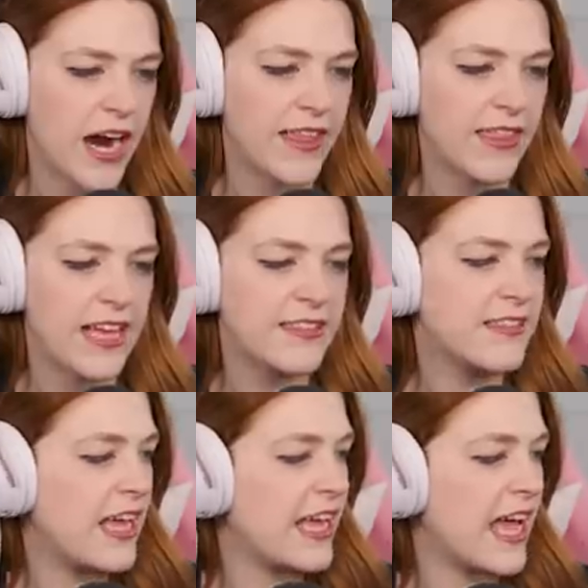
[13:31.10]
All right,
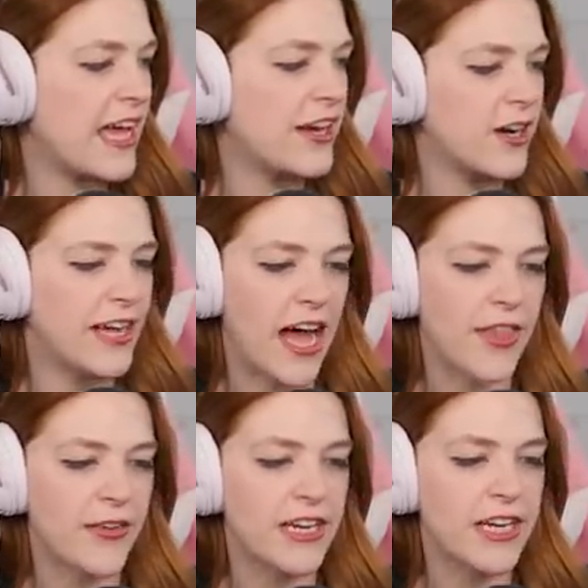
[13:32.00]
let's like end our
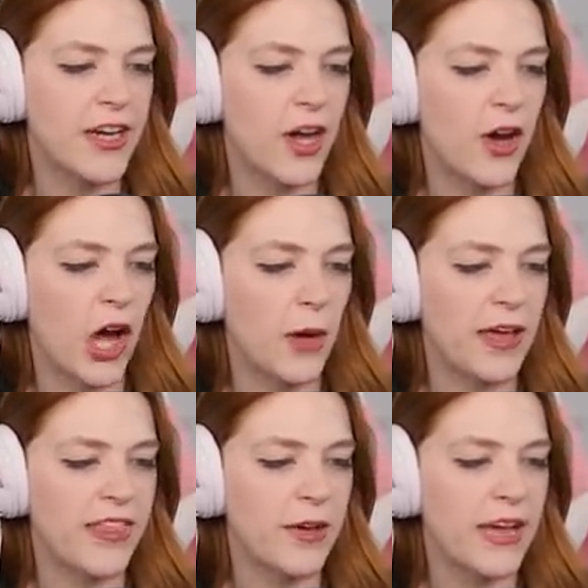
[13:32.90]
gathering and go home.
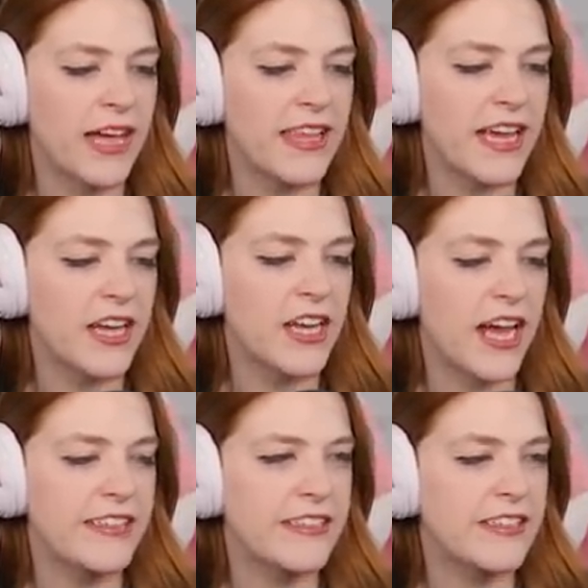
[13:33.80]
I think we had like a
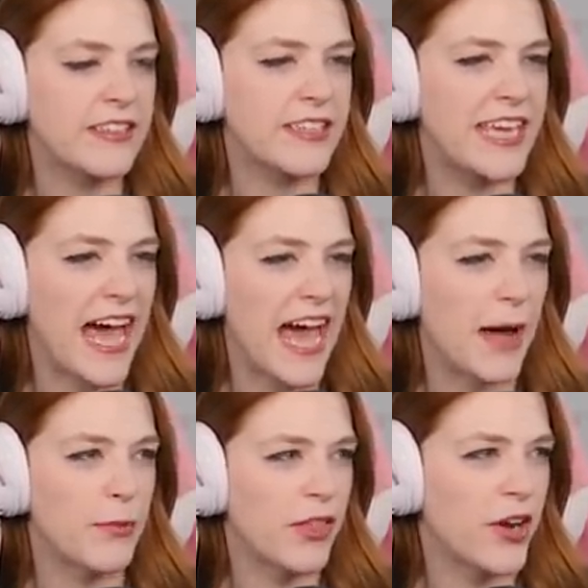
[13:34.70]
nice
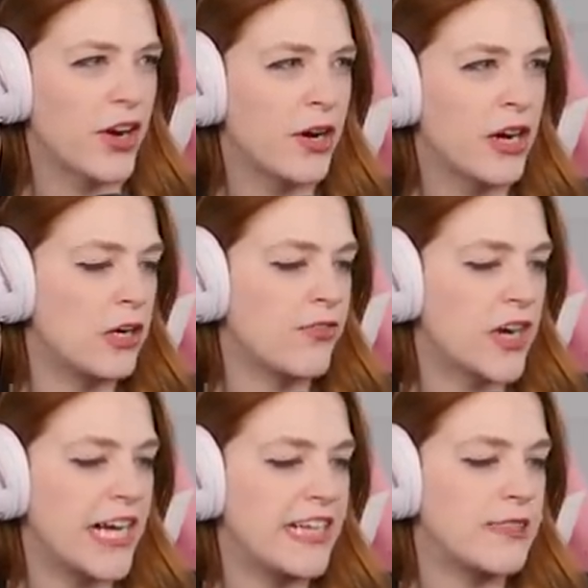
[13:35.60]
gab with our
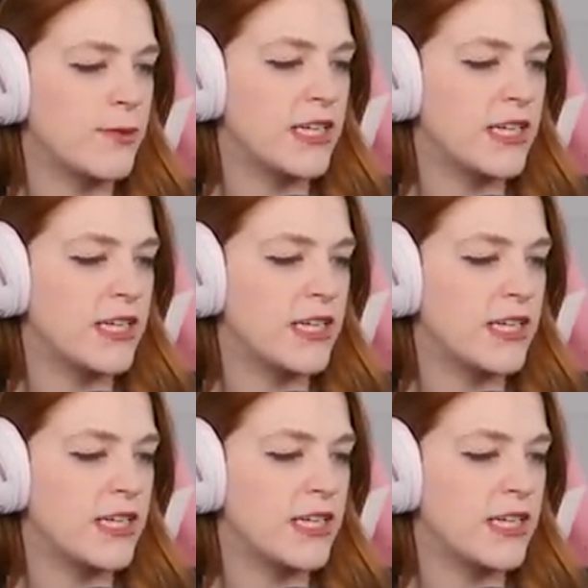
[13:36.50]
girlfriends.